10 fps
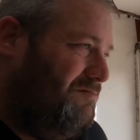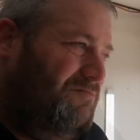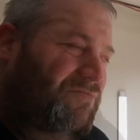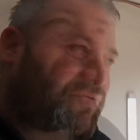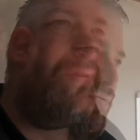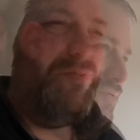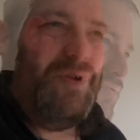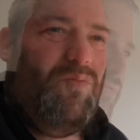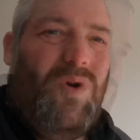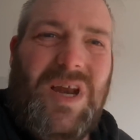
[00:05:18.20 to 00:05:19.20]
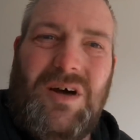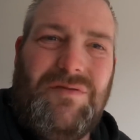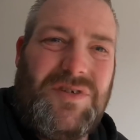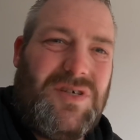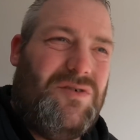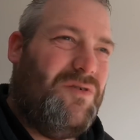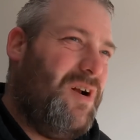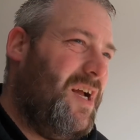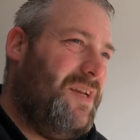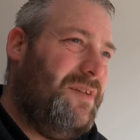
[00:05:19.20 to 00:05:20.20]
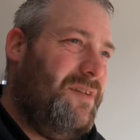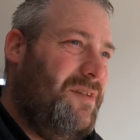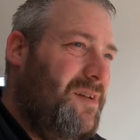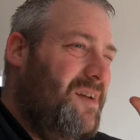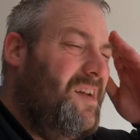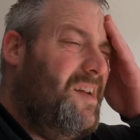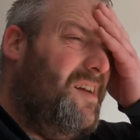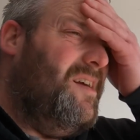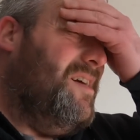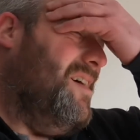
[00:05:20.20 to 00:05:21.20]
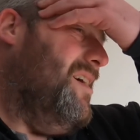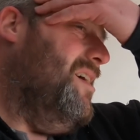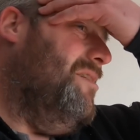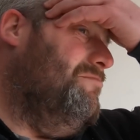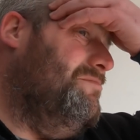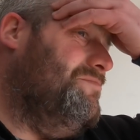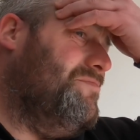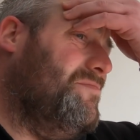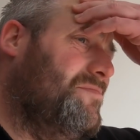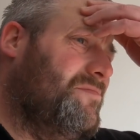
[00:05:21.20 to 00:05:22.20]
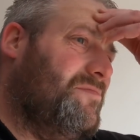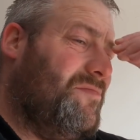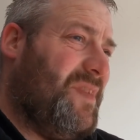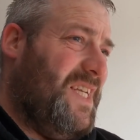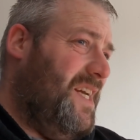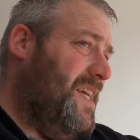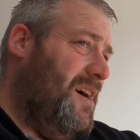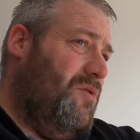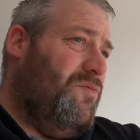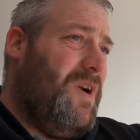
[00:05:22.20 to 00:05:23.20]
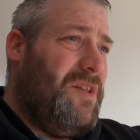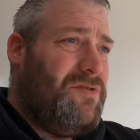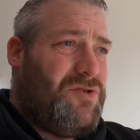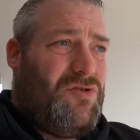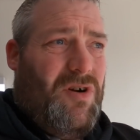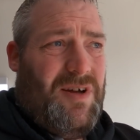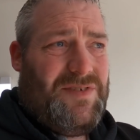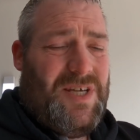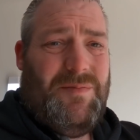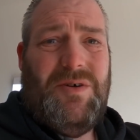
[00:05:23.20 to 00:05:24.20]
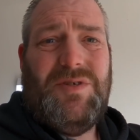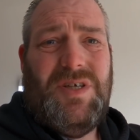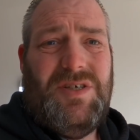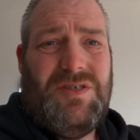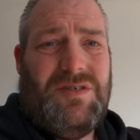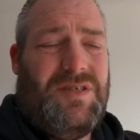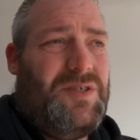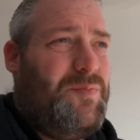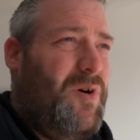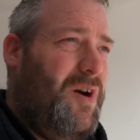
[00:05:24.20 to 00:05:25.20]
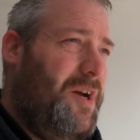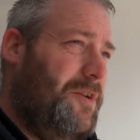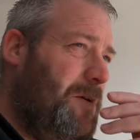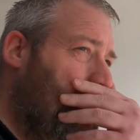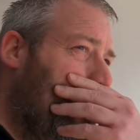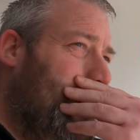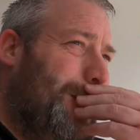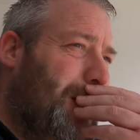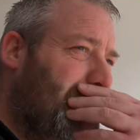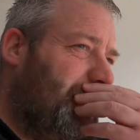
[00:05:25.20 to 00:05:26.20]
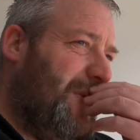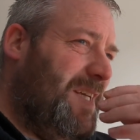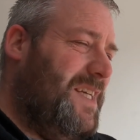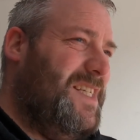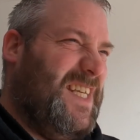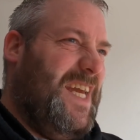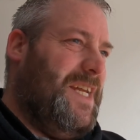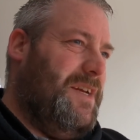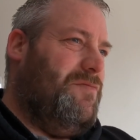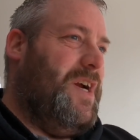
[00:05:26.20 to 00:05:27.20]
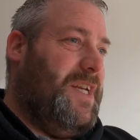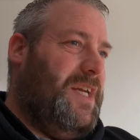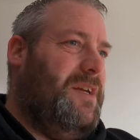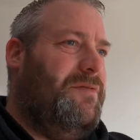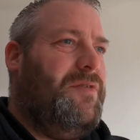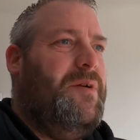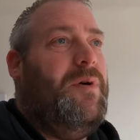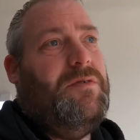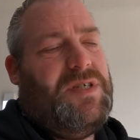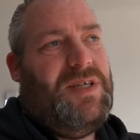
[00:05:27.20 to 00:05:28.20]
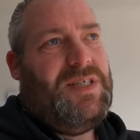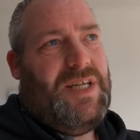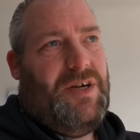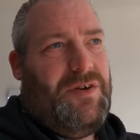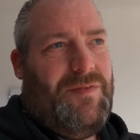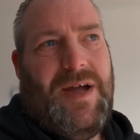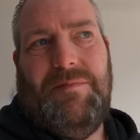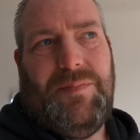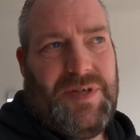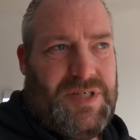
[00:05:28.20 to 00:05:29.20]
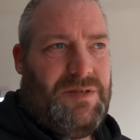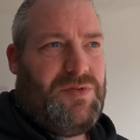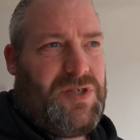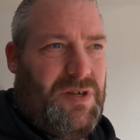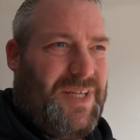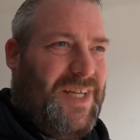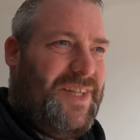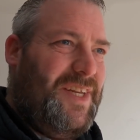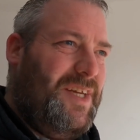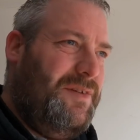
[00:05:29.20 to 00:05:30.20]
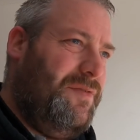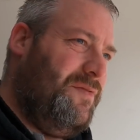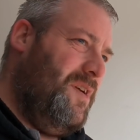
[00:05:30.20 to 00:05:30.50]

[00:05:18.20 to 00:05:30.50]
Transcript: probably well over £2 grand. Yeah, that all runs, drives, the MOT's just expired. I think he's getting it ready for MOT. He's had it on a ramp, it seems solid underneath.